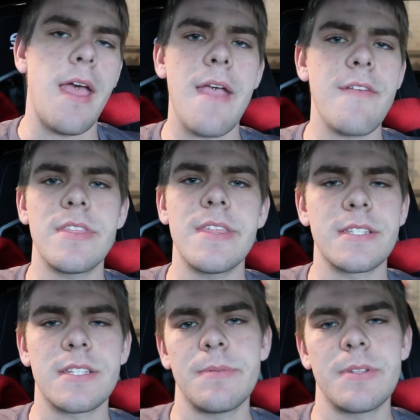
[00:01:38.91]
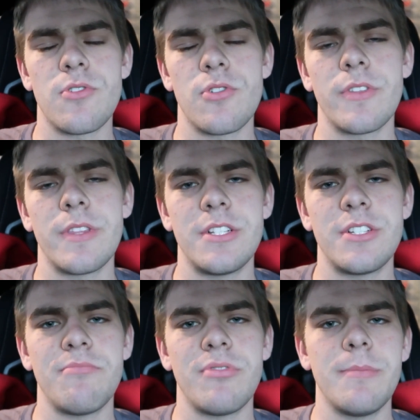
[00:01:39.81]
Everything's going to be stronger in the
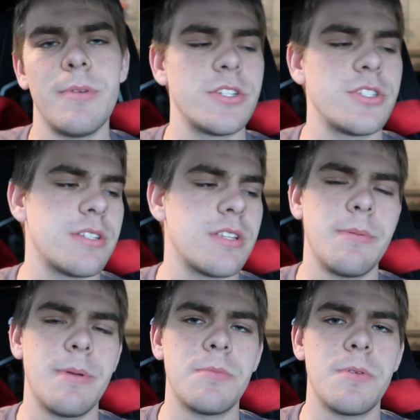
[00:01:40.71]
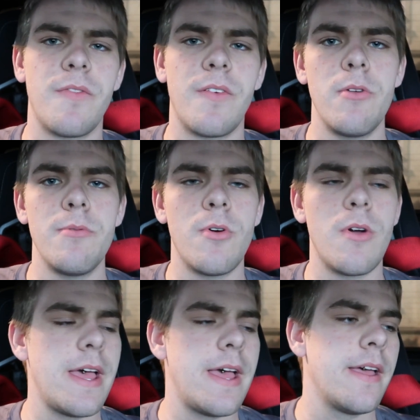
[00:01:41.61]
engine pretty much. It's going to be able to flow
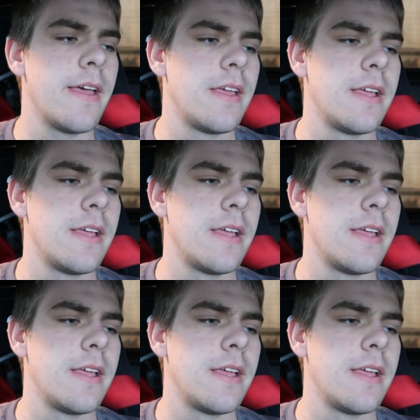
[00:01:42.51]
more air.